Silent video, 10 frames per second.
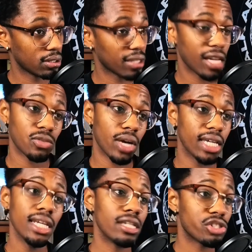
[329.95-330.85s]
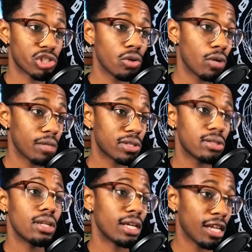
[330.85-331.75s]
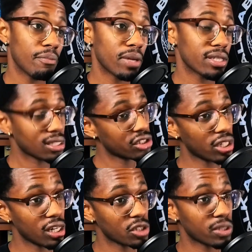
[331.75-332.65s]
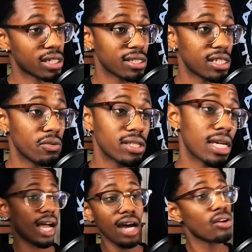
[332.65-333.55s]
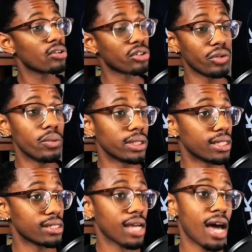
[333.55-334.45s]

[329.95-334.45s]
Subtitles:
That's why he didn't show up to the Olympics to judge, because he was like, I don't agree with this.